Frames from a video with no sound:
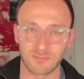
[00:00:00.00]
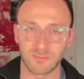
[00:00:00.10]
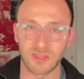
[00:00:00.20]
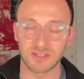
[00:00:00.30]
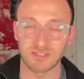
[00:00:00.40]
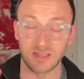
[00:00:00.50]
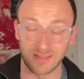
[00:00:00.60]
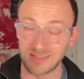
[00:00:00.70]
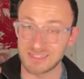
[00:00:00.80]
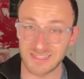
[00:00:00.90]
because at
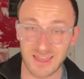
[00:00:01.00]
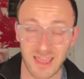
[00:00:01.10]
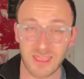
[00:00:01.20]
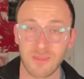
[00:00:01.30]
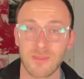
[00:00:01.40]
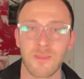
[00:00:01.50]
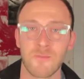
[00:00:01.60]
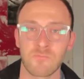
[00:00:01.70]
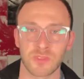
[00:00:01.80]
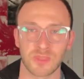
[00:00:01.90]
least today,
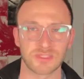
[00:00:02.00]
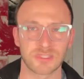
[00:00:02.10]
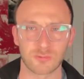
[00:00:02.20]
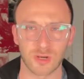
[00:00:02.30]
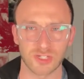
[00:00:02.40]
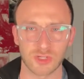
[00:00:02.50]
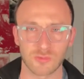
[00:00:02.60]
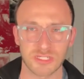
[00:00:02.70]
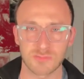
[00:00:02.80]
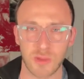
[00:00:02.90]
is the Russian
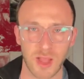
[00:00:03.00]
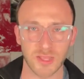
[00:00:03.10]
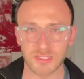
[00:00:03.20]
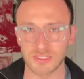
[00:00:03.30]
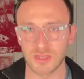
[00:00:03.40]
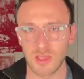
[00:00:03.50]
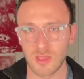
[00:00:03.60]
response,